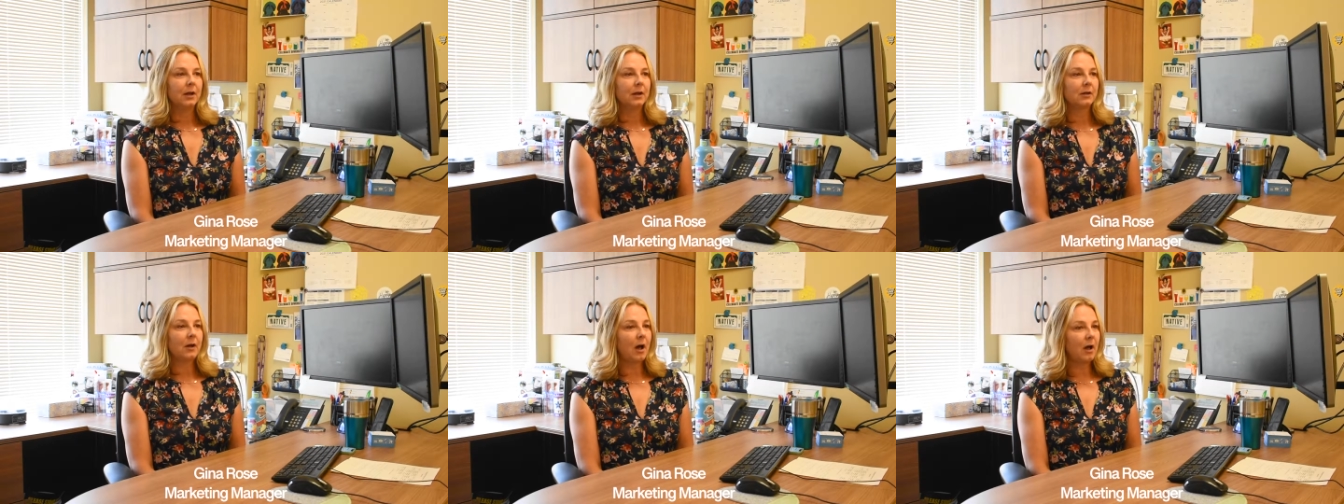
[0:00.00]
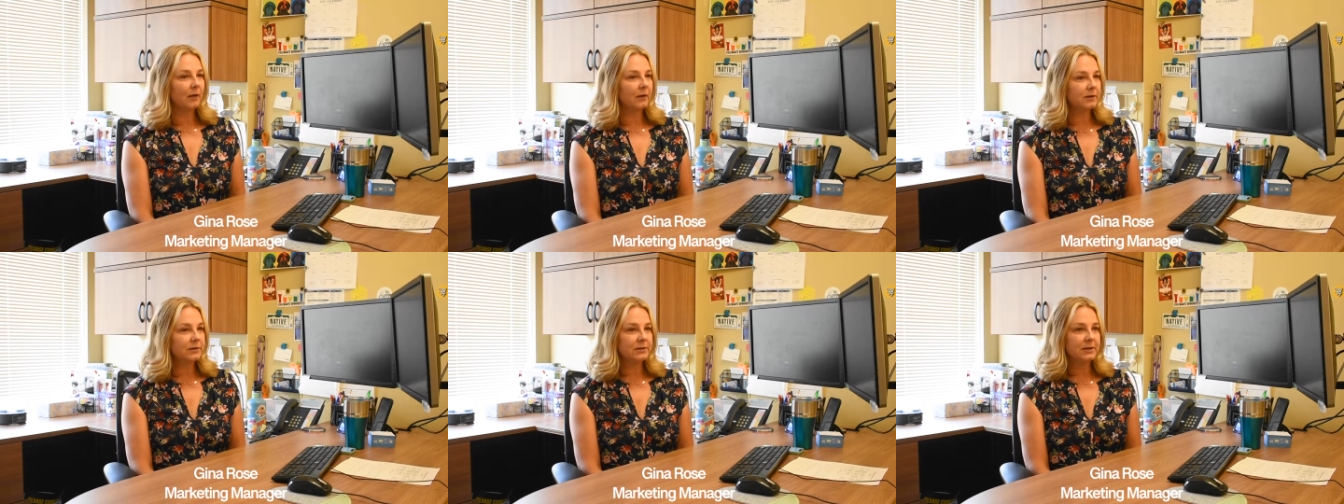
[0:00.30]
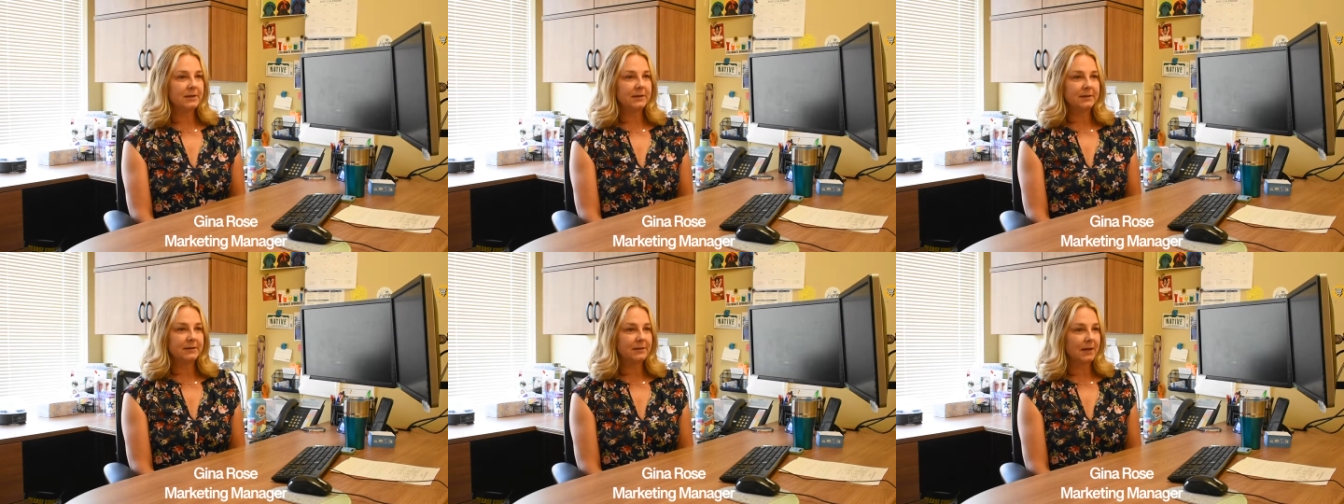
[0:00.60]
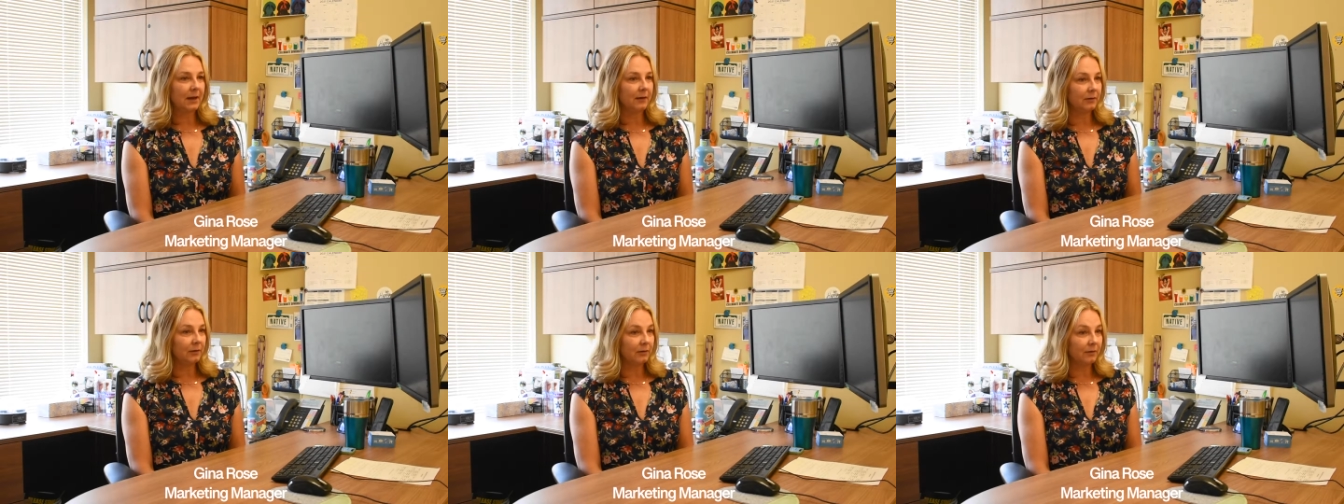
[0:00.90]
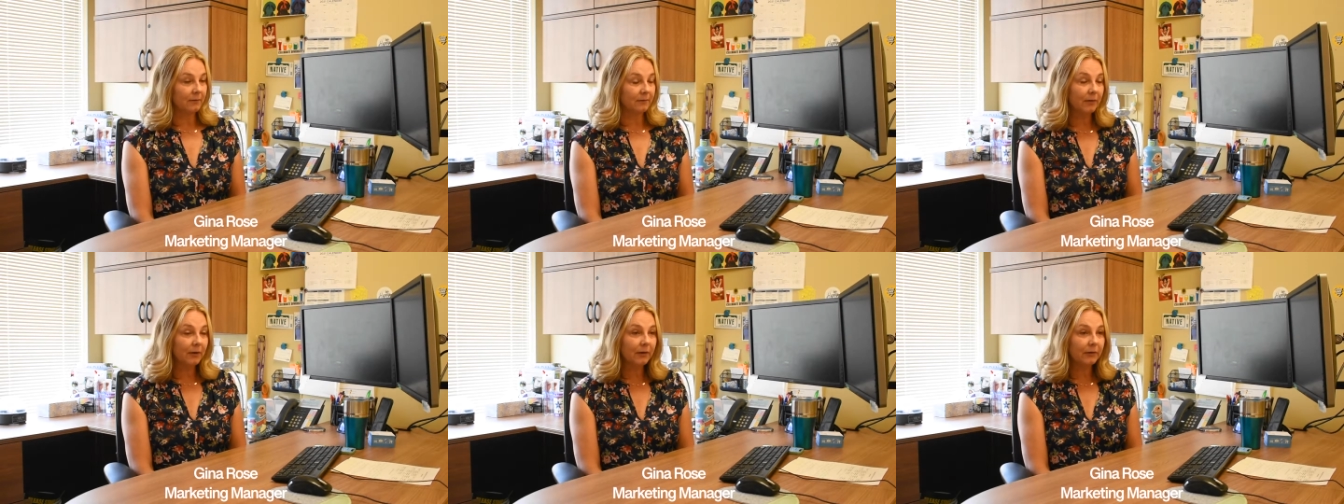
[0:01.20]
colleges and
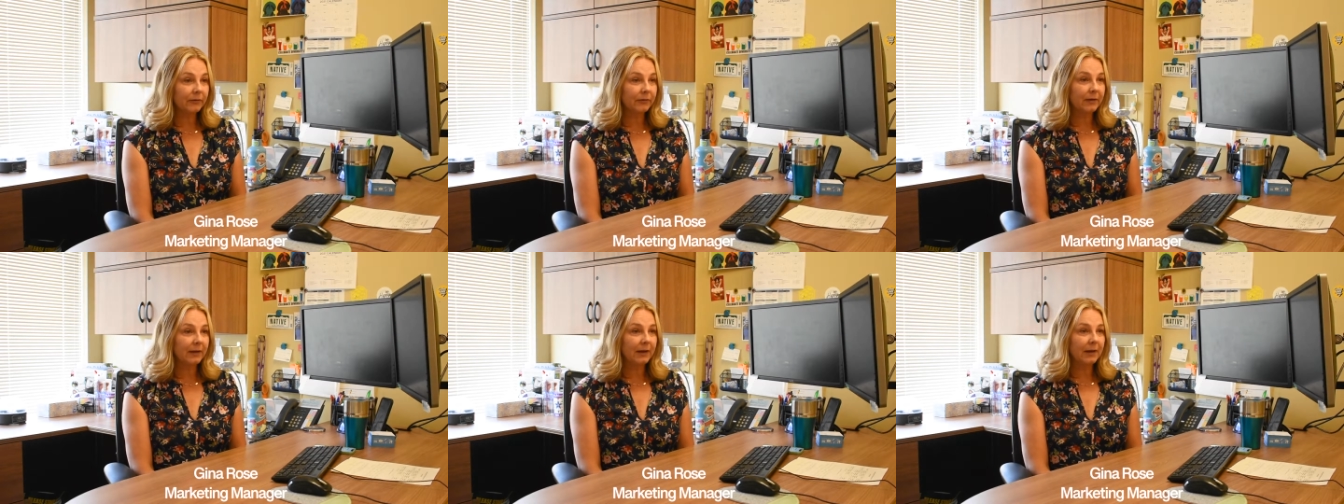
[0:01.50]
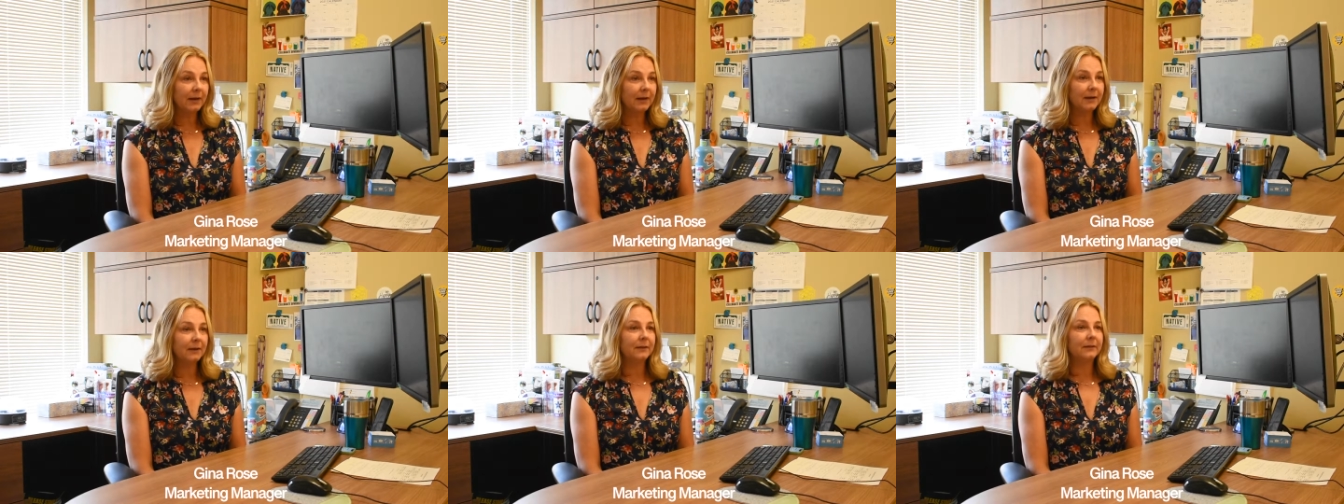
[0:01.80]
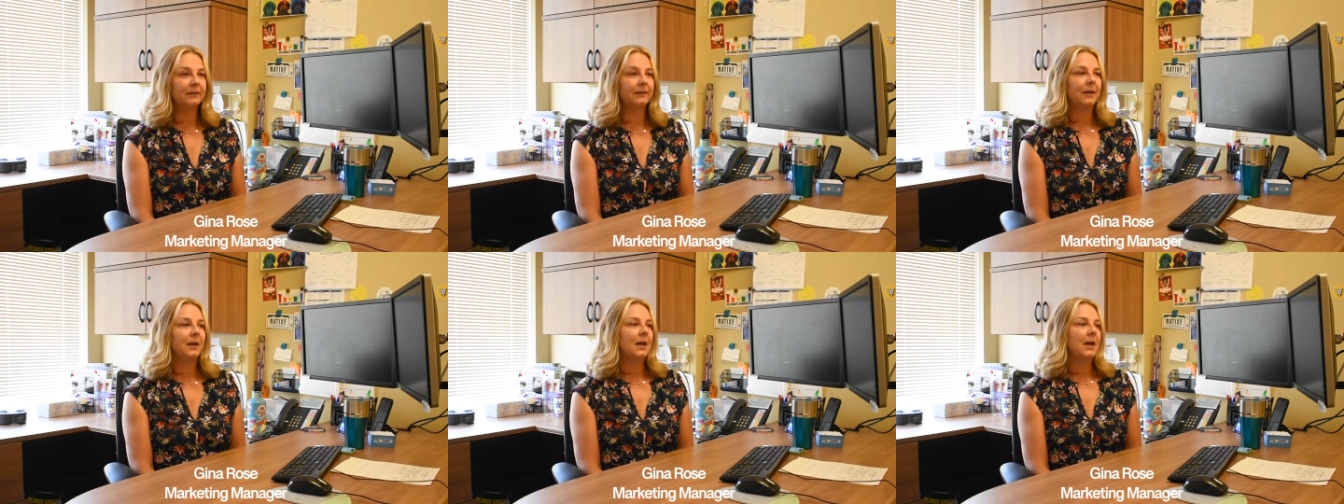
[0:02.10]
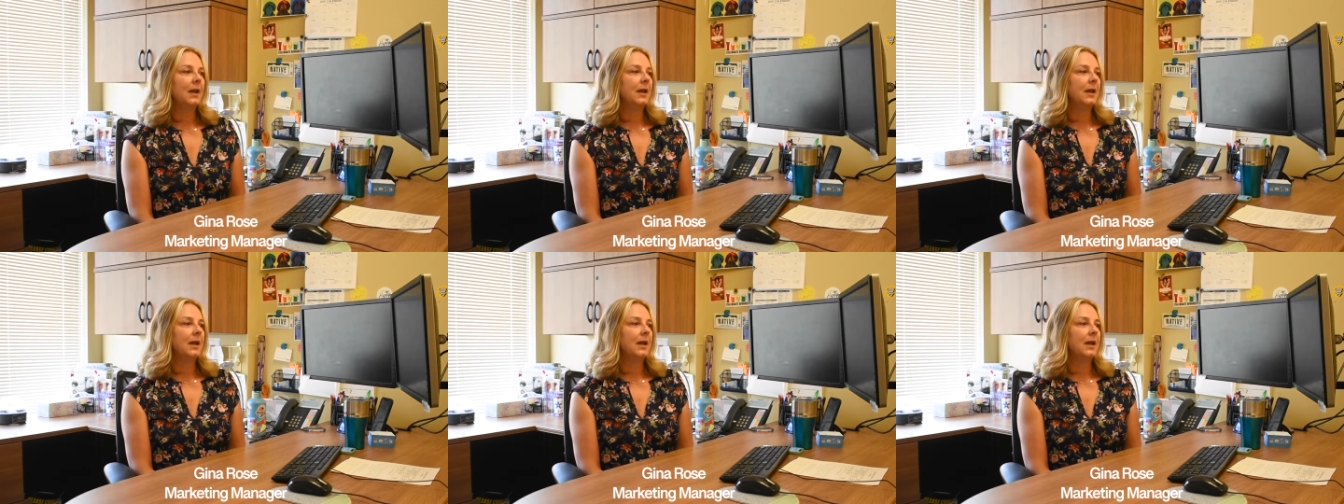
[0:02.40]
universities,